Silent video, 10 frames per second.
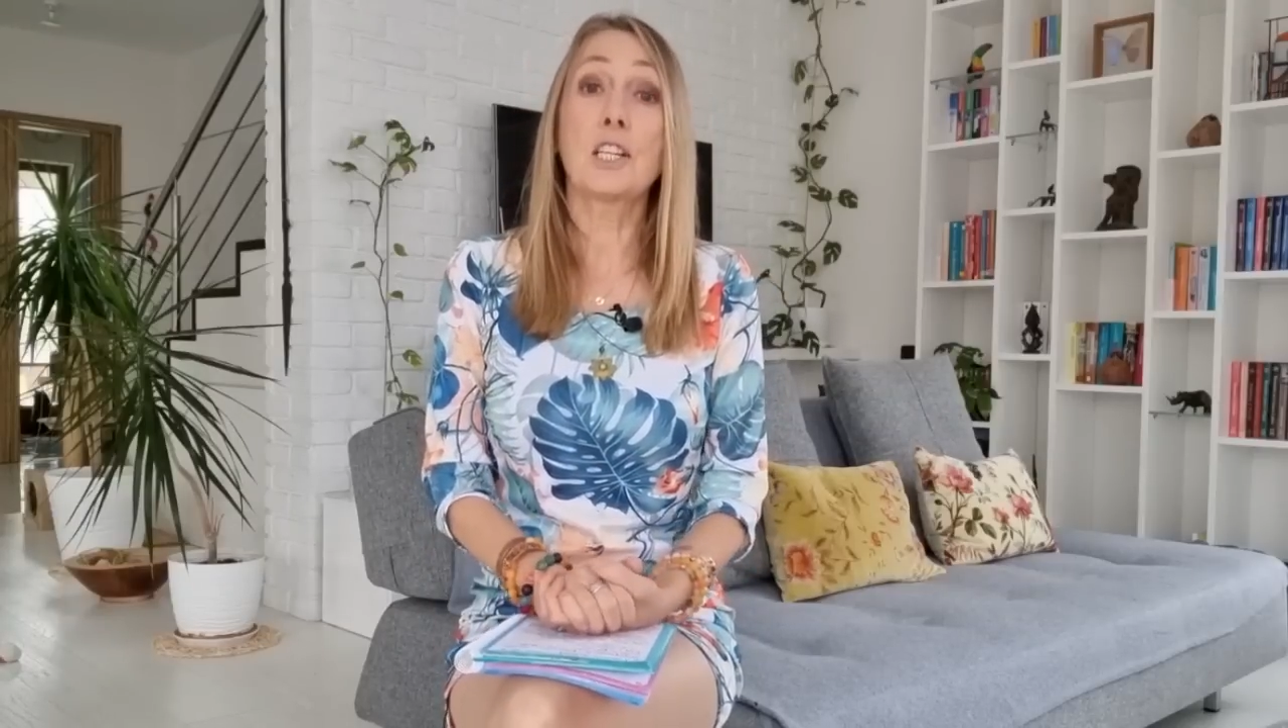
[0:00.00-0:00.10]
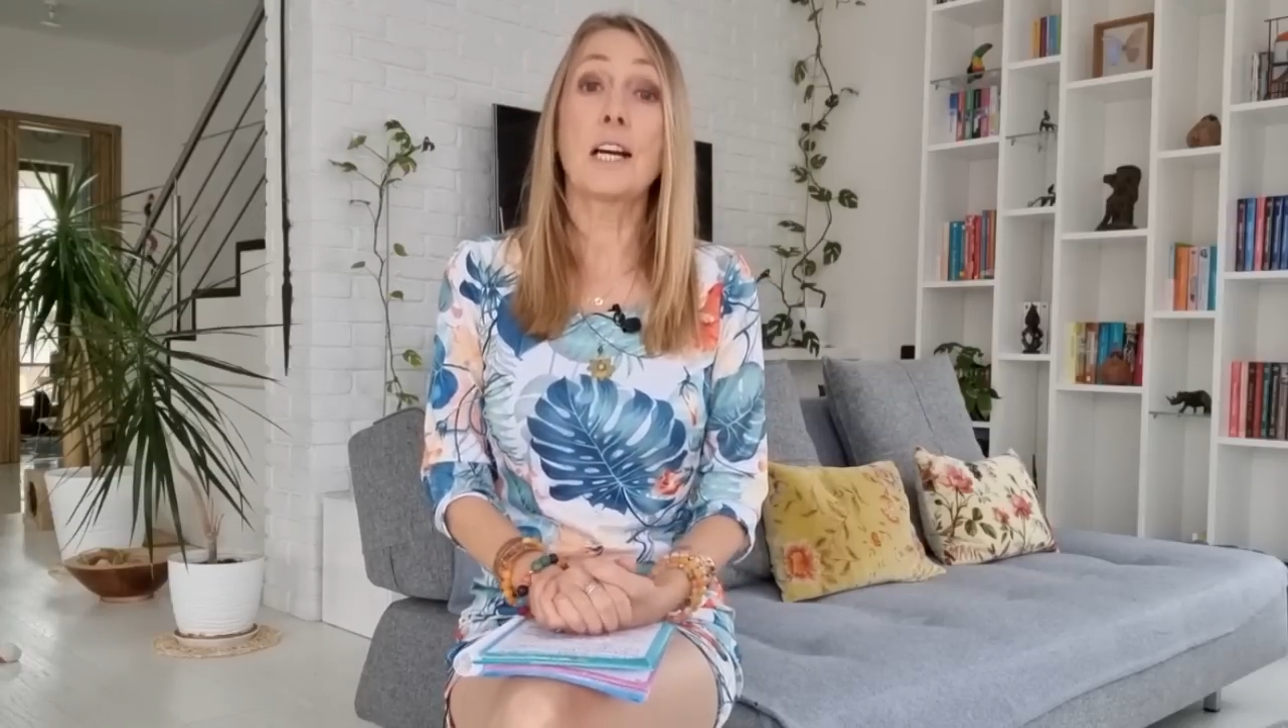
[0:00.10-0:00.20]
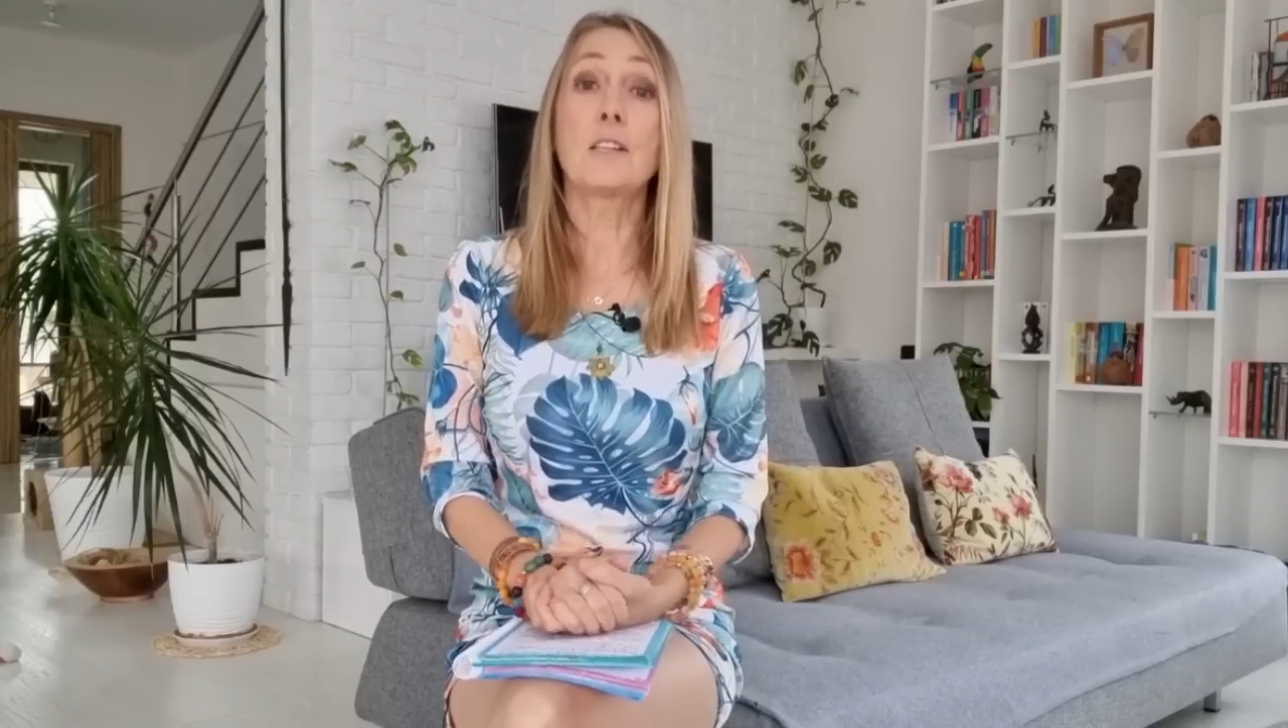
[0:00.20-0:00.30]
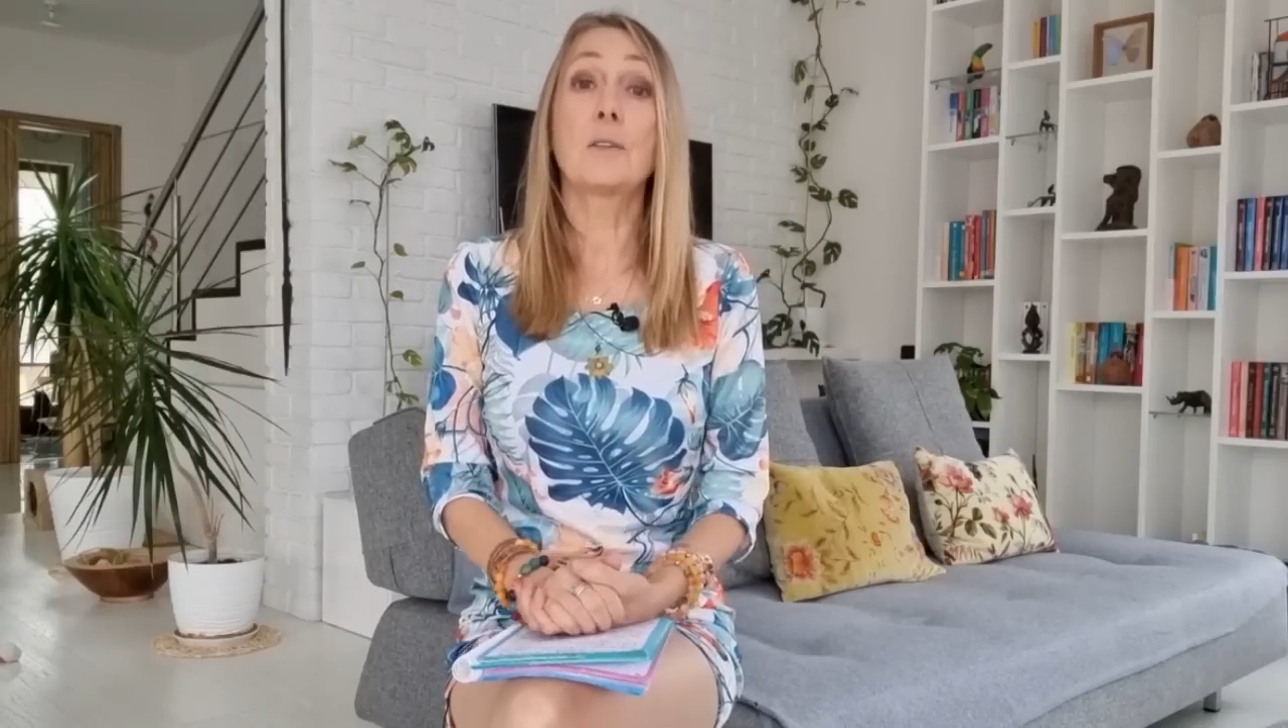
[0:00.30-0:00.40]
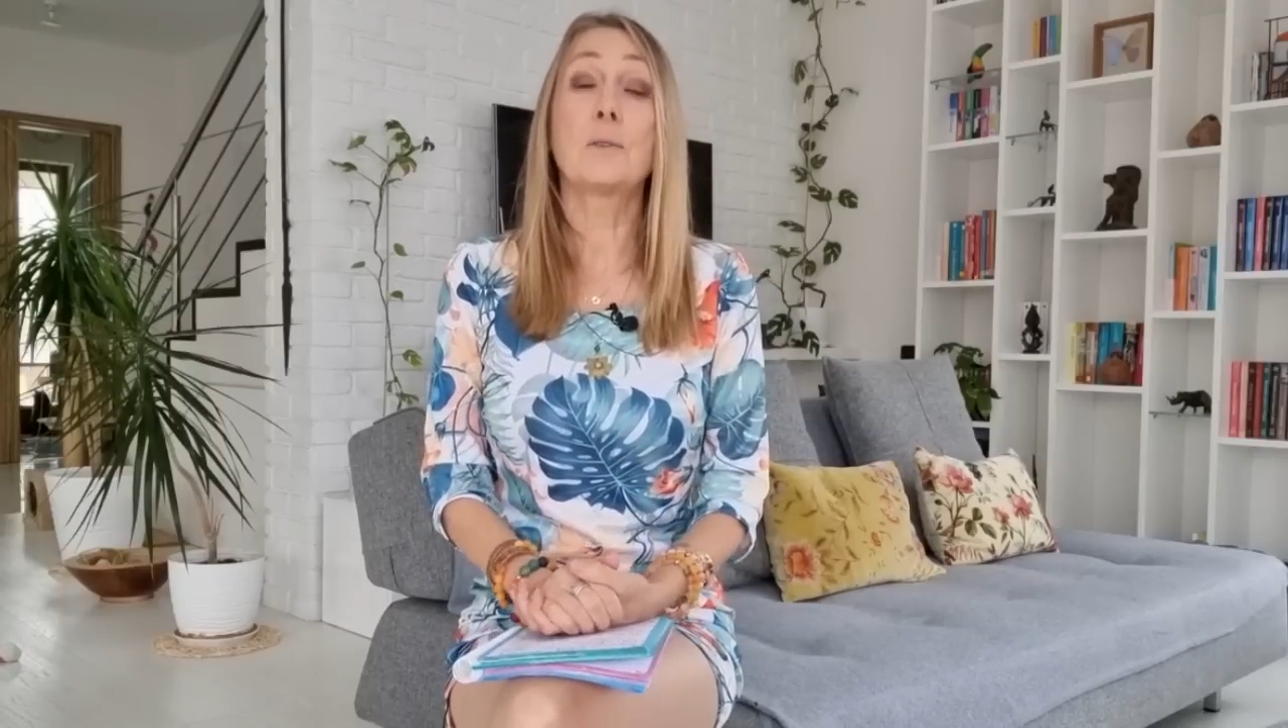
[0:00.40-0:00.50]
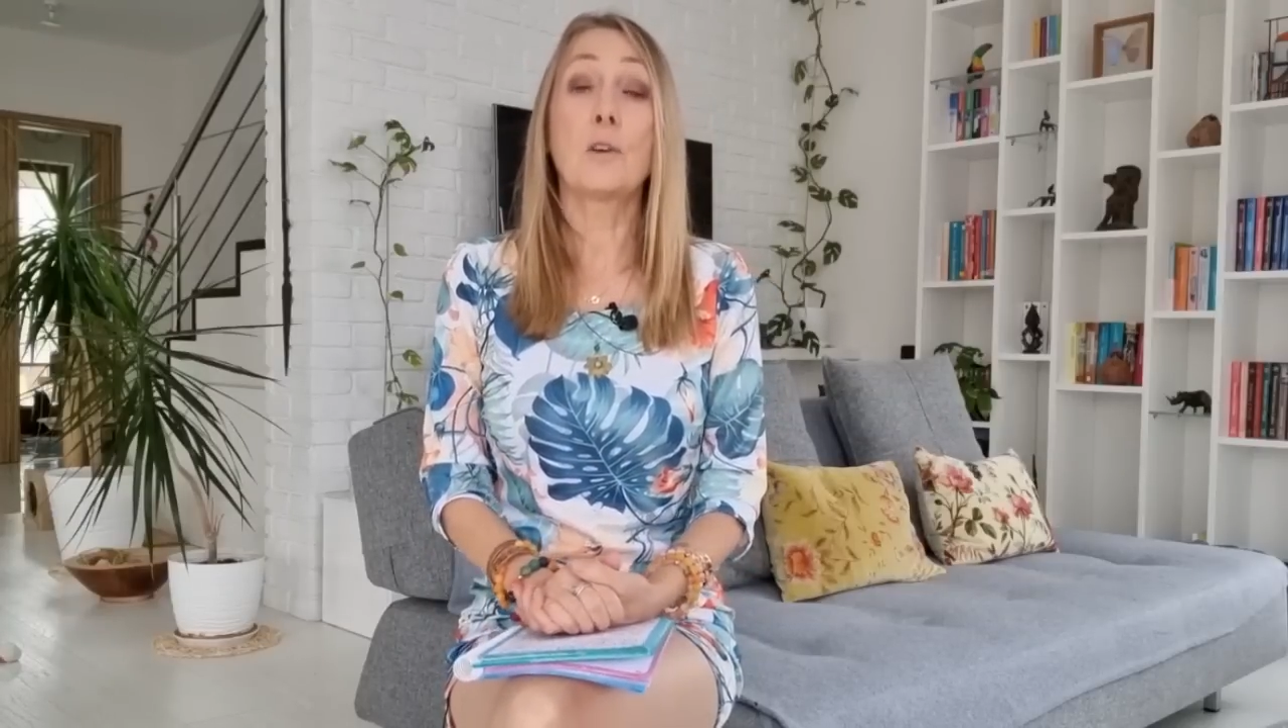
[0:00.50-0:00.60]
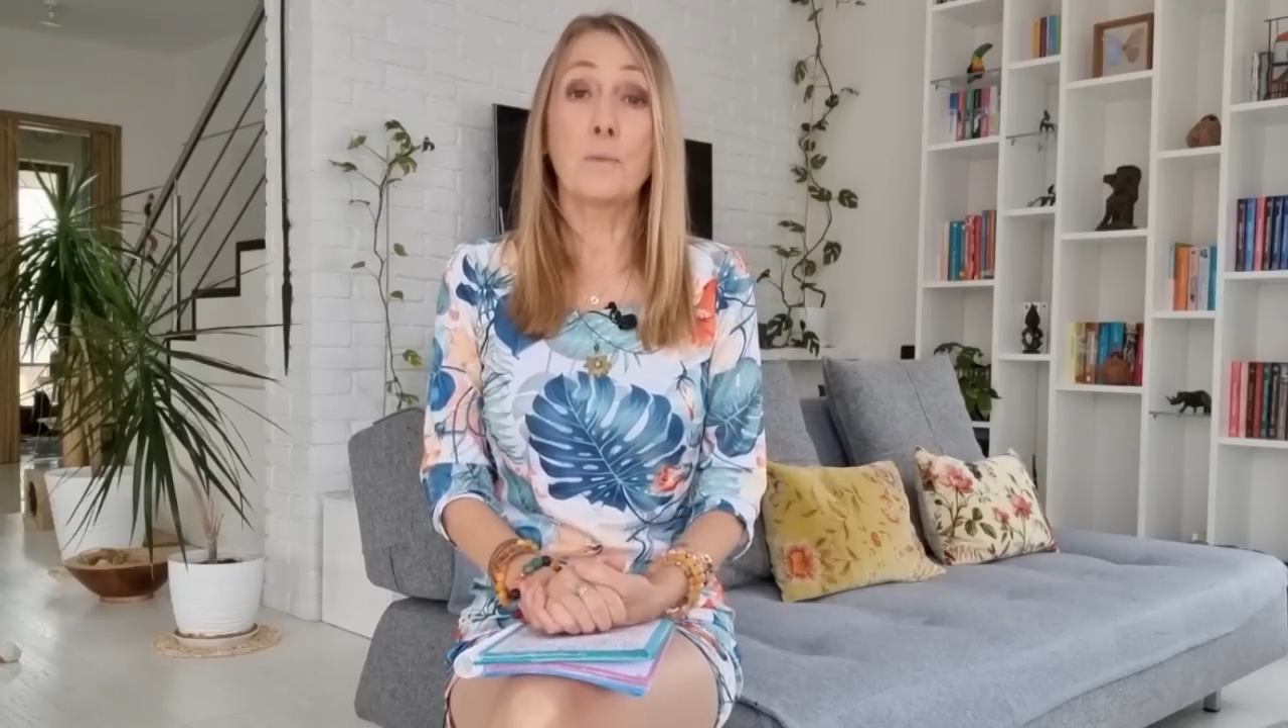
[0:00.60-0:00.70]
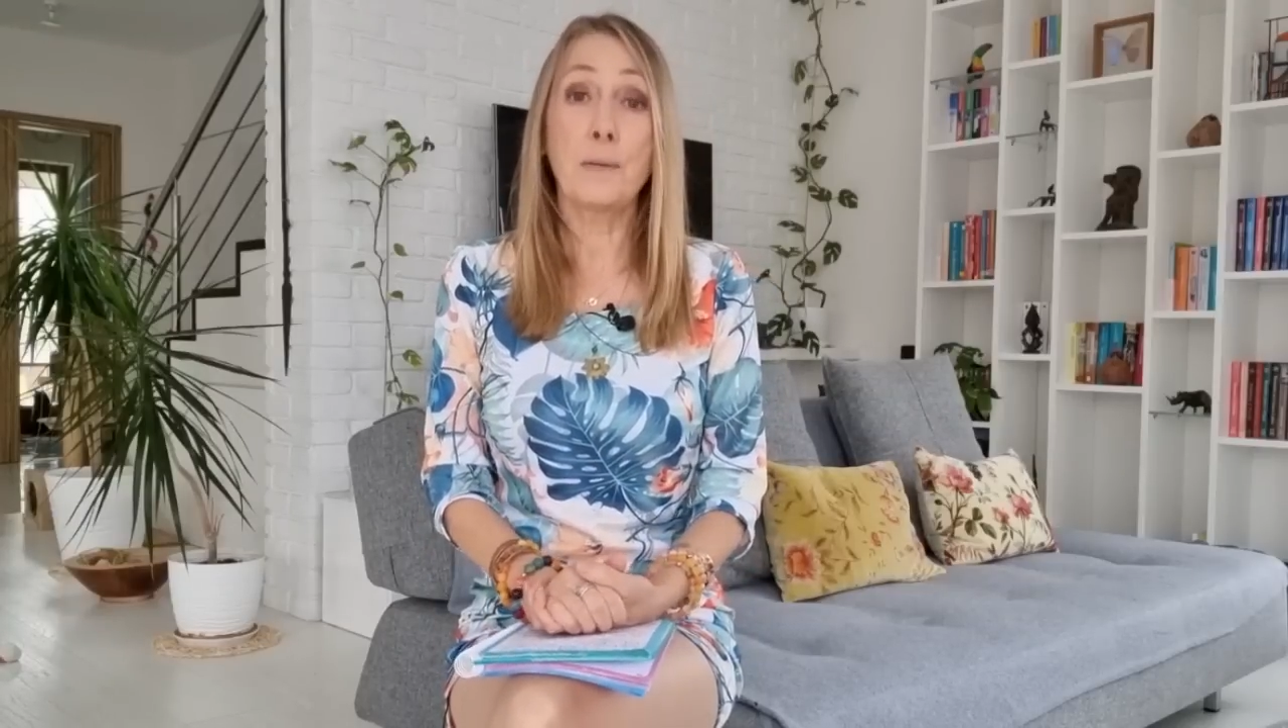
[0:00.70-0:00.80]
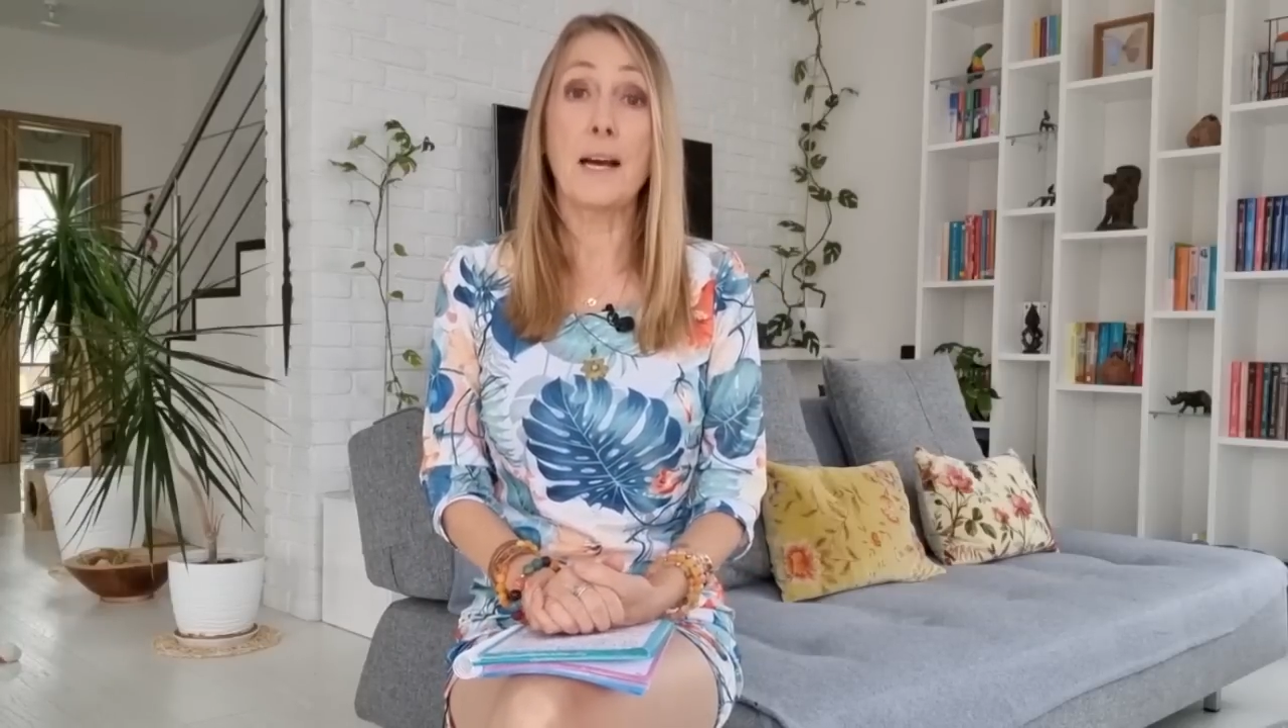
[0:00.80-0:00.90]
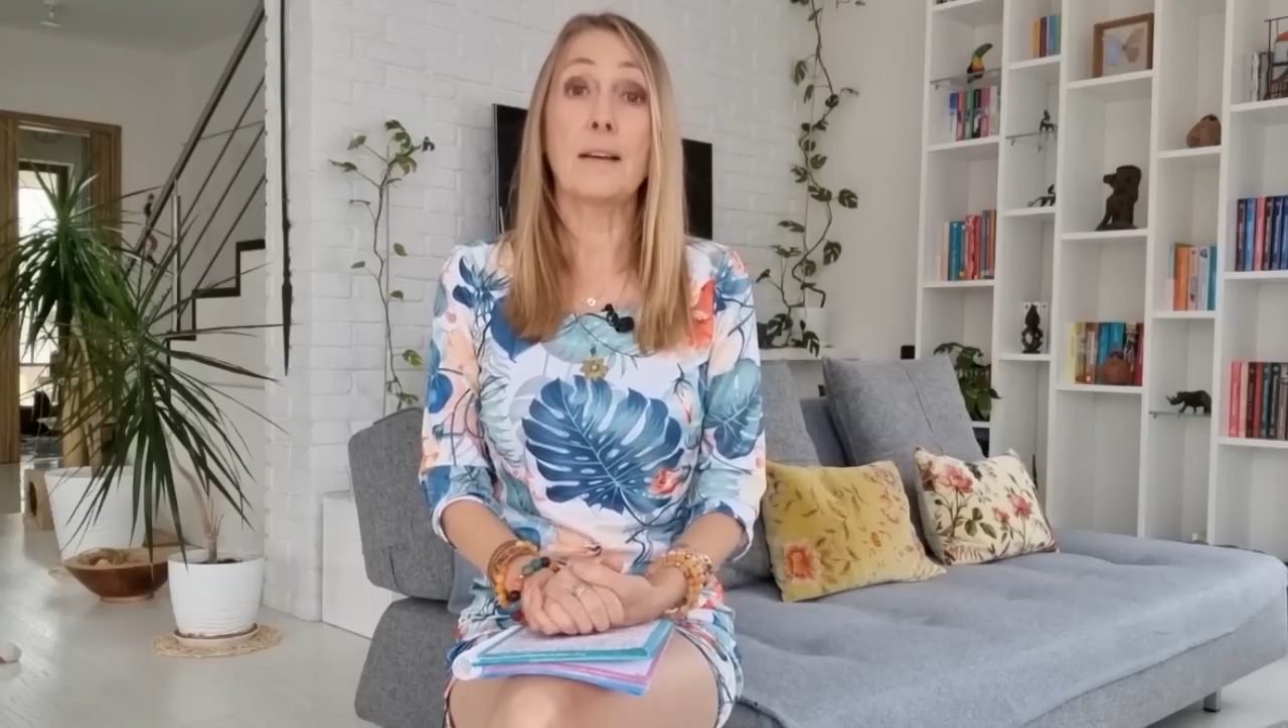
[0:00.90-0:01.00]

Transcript: proof